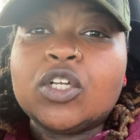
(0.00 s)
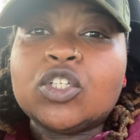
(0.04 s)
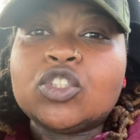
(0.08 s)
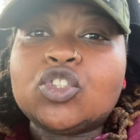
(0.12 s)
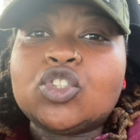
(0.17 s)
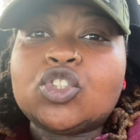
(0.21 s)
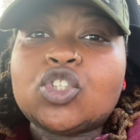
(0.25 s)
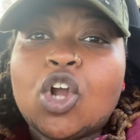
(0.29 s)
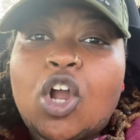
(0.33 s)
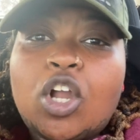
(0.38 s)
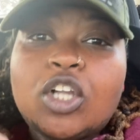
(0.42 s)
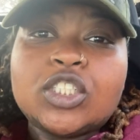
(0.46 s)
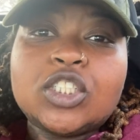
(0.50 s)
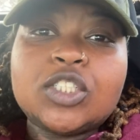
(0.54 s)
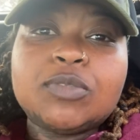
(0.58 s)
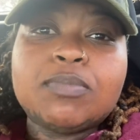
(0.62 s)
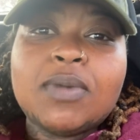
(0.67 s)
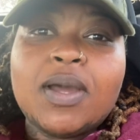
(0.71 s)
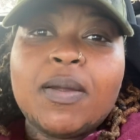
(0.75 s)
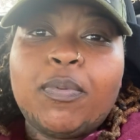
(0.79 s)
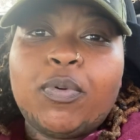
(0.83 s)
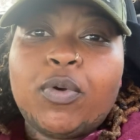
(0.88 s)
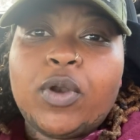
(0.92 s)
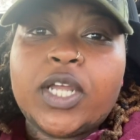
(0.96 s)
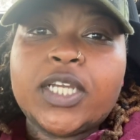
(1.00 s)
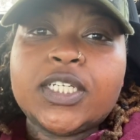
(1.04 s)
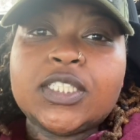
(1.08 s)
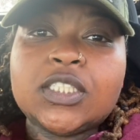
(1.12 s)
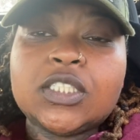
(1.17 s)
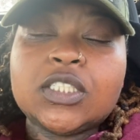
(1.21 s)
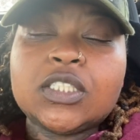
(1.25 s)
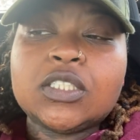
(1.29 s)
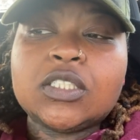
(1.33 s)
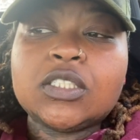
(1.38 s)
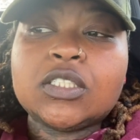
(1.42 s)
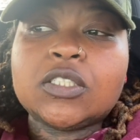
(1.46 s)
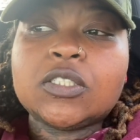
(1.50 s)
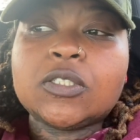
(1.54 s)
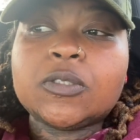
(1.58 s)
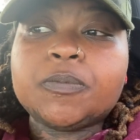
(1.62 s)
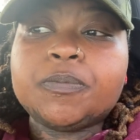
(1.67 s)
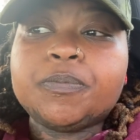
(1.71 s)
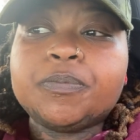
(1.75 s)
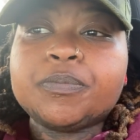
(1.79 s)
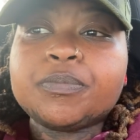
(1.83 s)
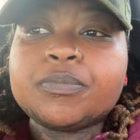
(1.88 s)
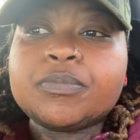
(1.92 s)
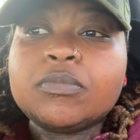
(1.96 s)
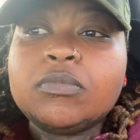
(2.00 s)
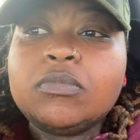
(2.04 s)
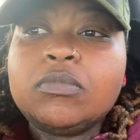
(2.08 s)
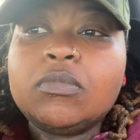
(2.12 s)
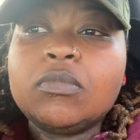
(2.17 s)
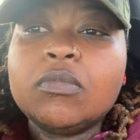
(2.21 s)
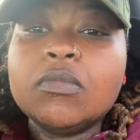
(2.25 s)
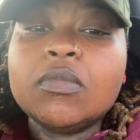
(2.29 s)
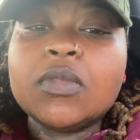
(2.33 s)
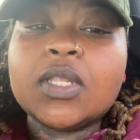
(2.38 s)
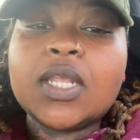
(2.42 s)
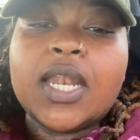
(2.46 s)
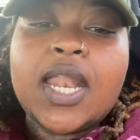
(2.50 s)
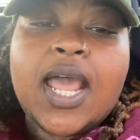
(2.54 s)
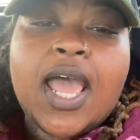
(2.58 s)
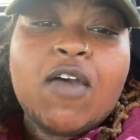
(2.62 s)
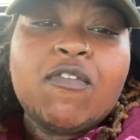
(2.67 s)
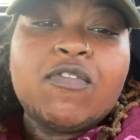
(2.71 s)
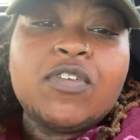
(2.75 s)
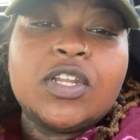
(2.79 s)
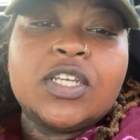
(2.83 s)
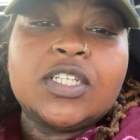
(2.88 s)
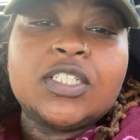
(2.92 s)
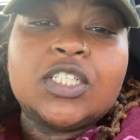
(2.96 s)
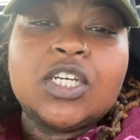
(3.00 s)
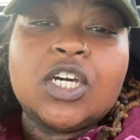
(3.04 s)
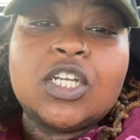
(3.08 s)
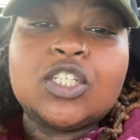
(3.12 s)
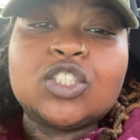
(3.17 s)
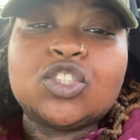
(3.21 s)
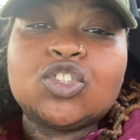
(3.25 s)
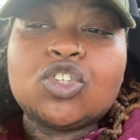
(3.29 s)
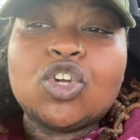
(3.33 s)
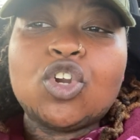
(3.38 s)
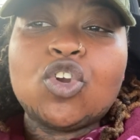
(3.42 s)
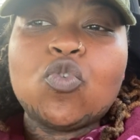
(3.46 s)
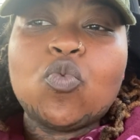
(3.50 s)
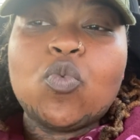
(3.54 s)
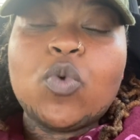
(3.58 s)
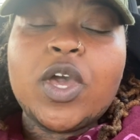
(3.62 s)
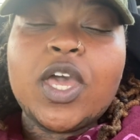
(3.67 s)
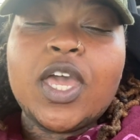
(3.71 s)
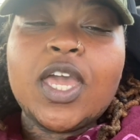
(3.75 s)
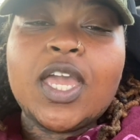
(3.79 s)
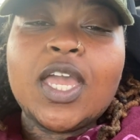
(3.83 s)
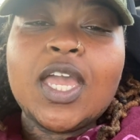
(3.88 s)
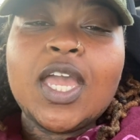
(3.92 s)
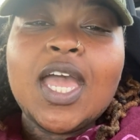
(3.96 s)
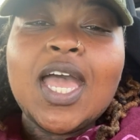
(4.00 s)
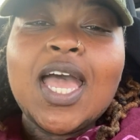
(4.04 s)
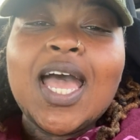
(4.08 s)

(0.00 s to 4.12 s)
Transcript: charging my prices, and having it done a certain way,